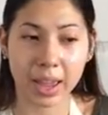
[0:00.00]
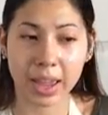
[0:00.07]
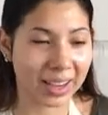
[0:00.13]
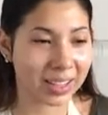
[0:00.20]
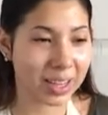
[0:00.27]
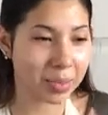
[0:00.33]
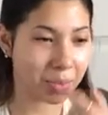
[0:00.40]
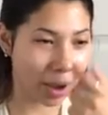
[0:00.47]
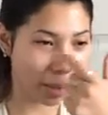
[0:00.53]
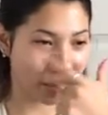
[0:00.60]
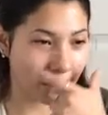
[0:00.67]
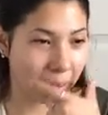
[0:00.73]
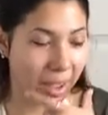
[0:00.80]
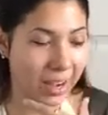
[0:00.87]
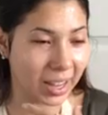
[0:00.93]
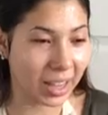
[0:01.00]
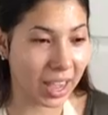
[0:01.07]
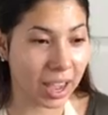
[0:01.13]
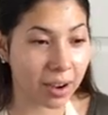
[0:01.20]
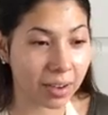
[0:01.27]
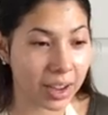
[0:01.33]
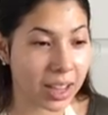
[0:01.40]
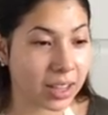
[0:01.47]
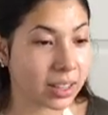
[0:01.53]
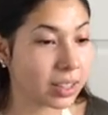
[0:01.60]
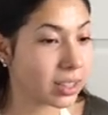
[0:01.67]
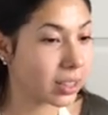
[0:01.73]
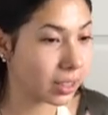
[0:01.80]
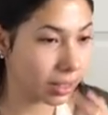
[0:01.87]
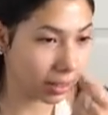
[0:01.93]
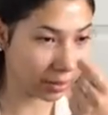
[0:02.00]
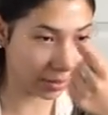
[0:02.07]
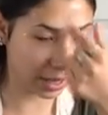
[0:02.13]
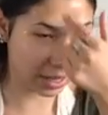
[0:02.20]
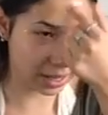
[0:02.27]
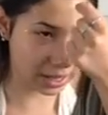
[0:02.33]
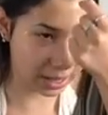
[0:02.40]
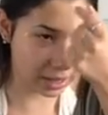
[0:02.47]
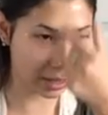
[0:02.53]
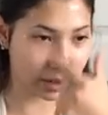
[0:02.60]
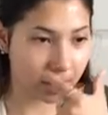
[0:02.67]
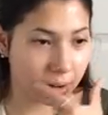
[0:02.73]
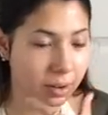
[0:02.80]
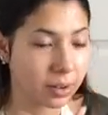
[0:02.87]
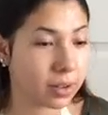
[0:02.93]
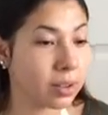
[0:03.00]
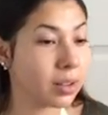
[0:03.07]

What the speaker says: acne problematic areas, right here.